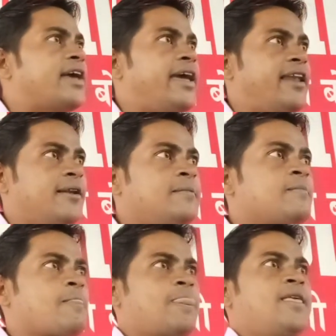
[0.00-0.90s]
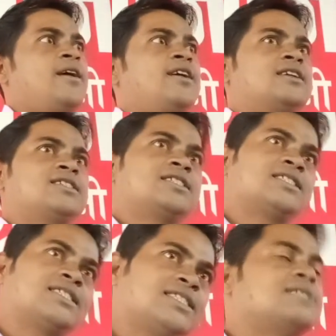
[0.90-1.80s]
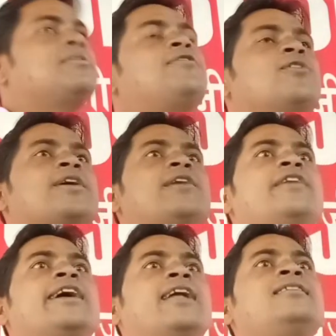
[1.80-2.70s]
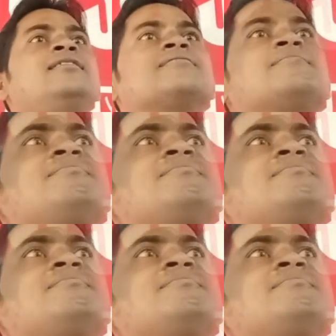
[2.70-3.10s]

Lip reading: again before giving an.